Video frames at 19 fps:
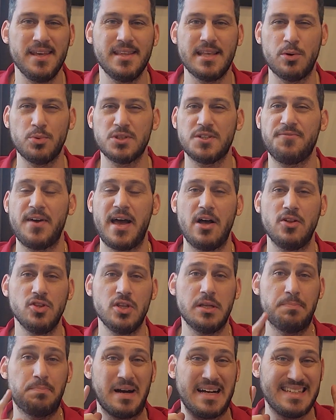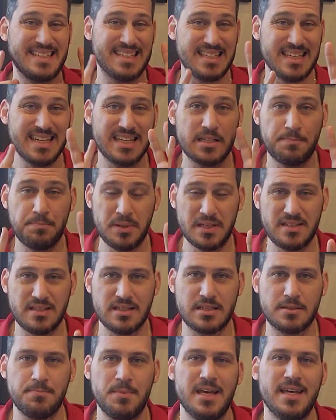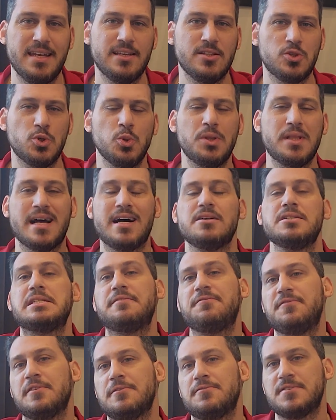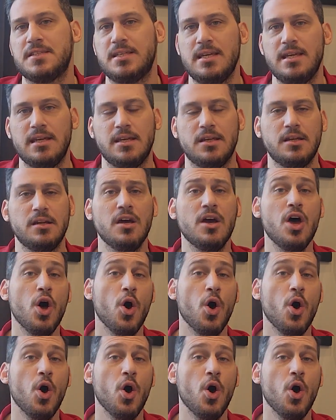that was founded by 6 businessmen in 2015.